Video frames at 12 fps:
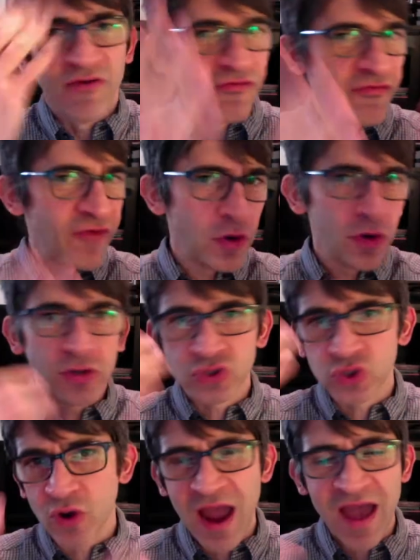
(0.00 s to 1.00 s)
photos,
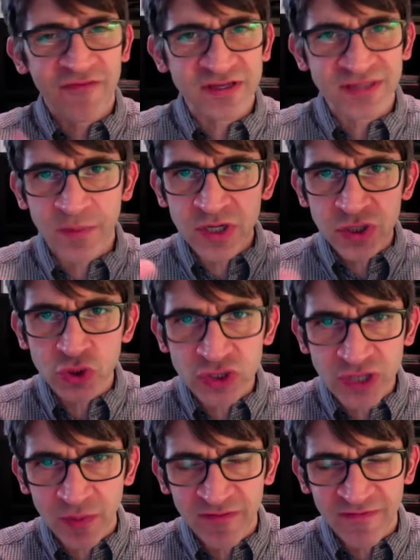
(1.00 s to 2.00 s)
graphics. I'm going to do
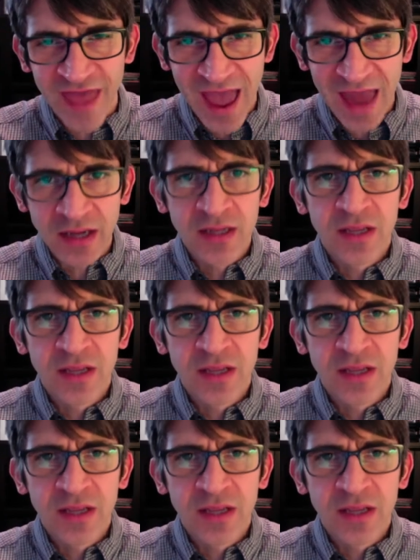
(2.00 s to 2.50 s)
some of that.